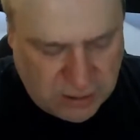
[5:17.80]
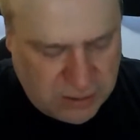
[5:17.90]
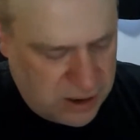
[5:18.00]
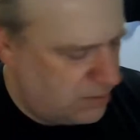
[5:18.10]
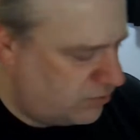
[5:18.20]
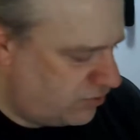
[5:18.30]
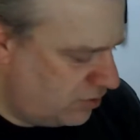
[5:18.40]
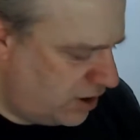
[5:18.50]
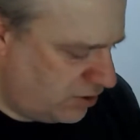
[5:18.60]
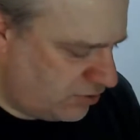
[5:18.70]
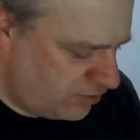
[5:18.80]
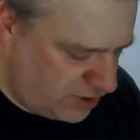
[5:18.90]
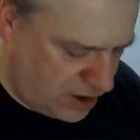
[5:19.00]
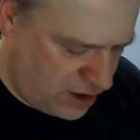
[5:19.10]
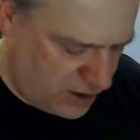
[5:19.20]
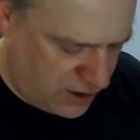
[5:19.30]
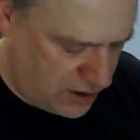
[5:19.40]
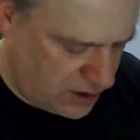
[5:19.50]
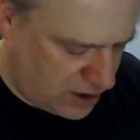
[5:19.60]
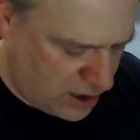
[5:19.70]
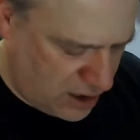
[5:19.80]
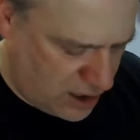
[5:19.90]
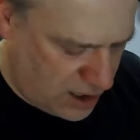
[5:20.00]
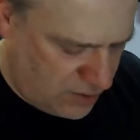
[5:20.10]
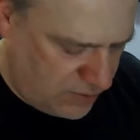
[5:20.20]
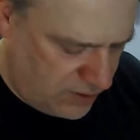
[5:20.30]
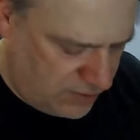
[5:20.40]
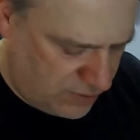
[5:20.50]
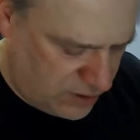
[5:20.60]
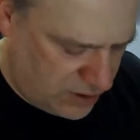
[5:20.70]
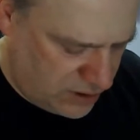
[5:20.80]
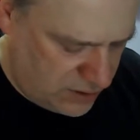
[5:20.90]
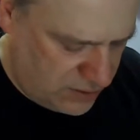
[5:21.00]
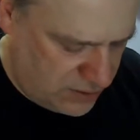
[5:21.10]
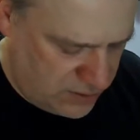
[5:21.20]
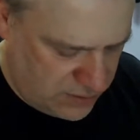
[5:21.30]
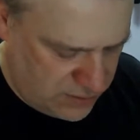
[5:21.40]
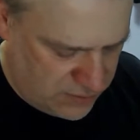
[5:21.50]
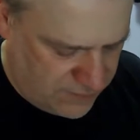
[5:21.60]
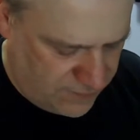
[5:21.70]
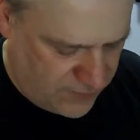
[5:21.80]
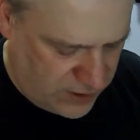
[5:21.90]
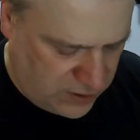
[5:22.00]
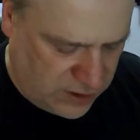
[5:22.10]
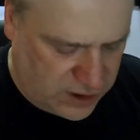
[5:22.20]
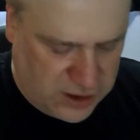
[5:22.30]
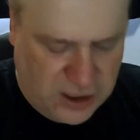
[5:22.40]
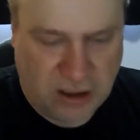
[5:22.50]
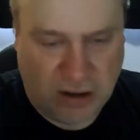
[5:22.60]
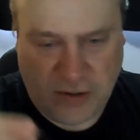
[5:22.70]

I'm sort of interested on how these are gonna feel in the ear.